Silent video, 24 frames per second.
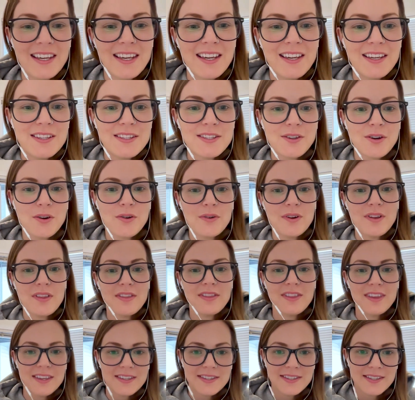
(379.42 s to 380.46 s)
So
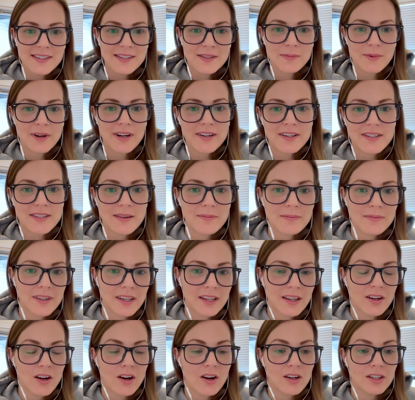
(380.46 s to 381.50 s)
this is where
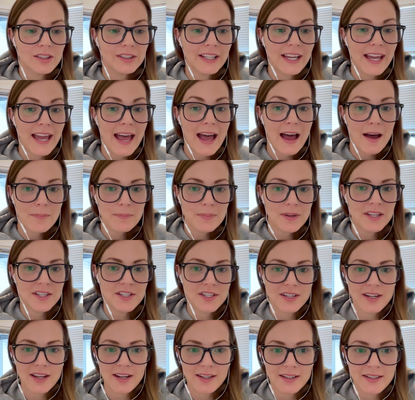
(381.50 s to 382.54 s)
something called
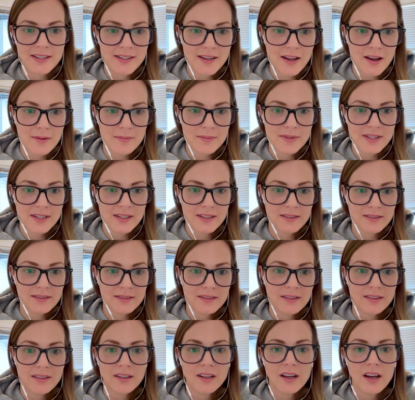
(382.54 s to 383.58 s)
epigenetics comes in.
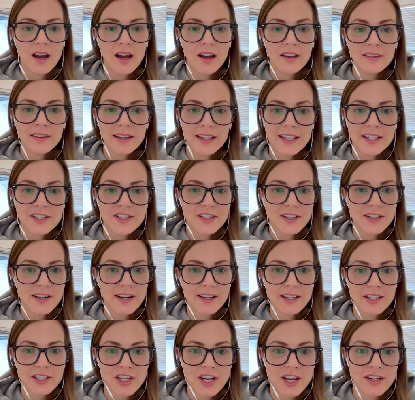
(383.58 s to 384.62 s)
Unlike genetic
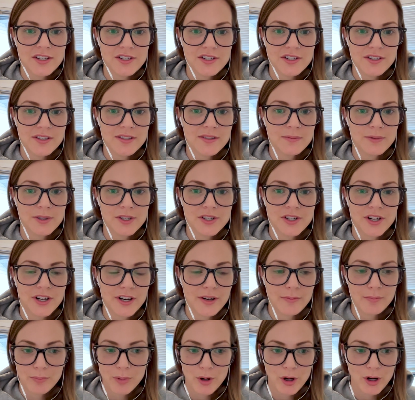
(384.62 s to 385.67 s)
changes, which are
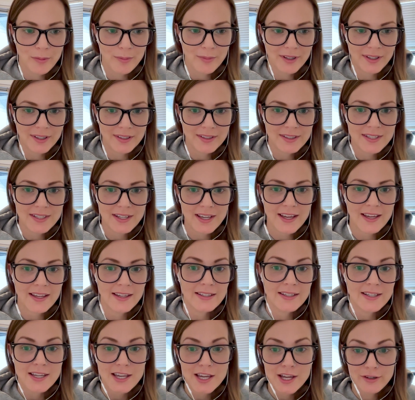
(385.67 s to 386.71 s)
permanent
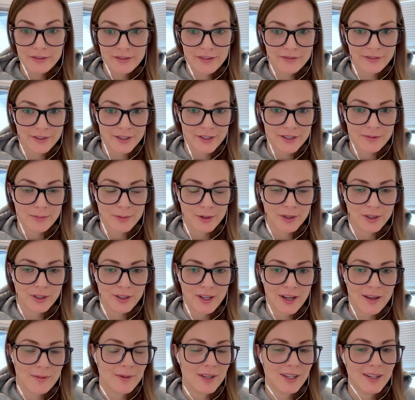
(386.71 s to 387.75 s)
and irreversible,
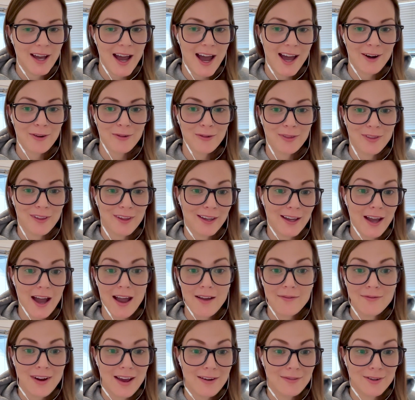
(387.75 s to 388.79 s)

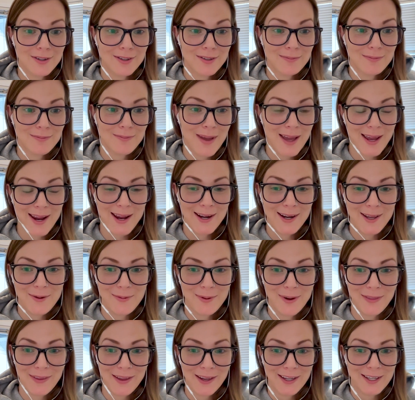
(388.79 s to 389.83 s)
I've never met
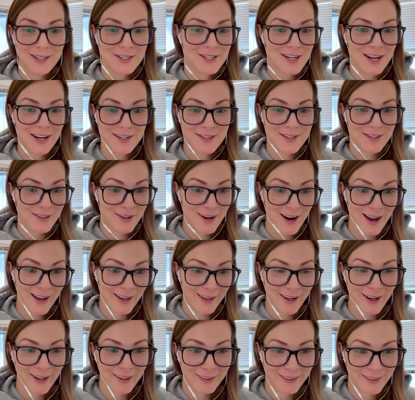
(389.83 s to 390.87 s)
anyone that can change their eye
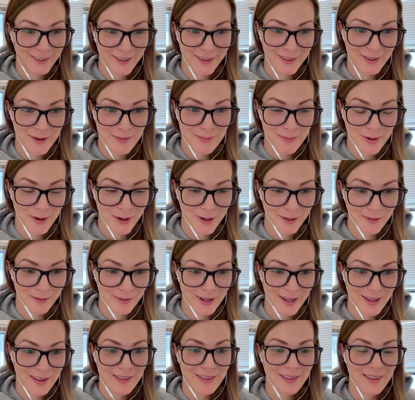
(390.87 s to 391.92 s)
color that they're born
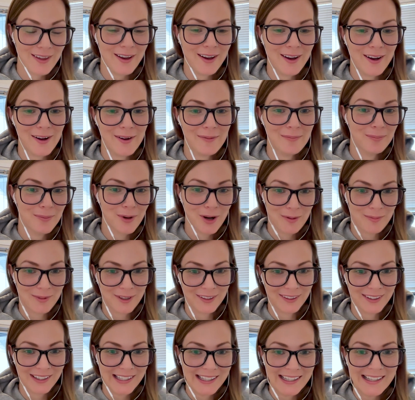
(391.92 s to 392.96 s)
with
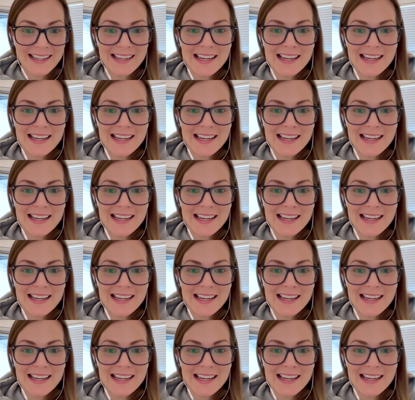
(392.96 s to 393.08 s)
permanently.